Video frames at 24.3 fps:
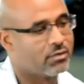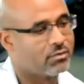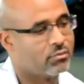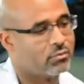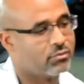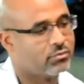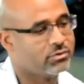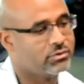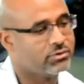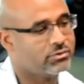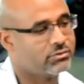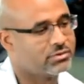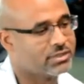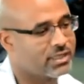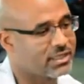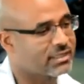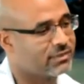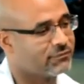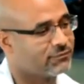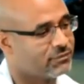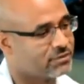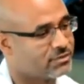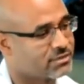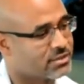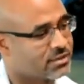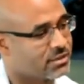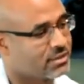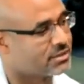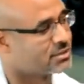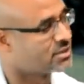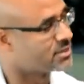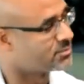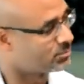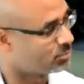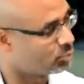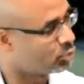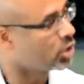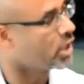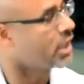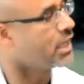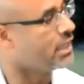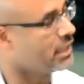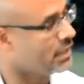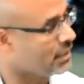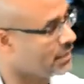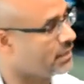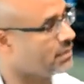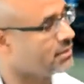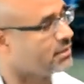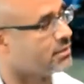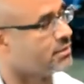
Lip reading: when you think of a sprain,